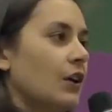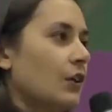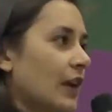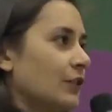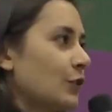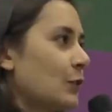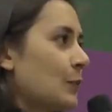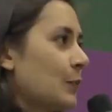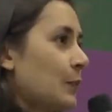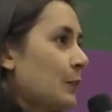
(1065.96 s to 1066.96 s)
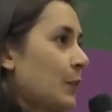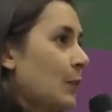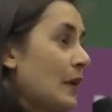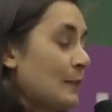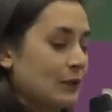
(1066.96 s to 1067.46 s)
Okay, so the
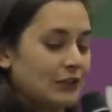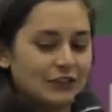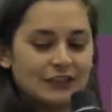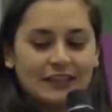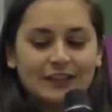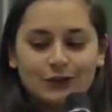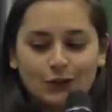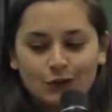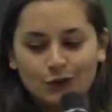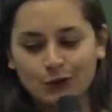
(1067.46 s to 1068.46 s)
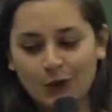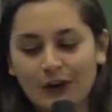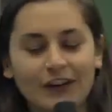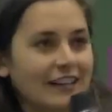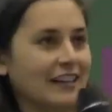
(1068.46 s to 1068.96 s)
way persistent data structures
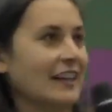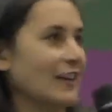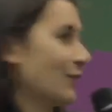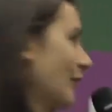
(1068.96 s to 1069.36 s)
work, if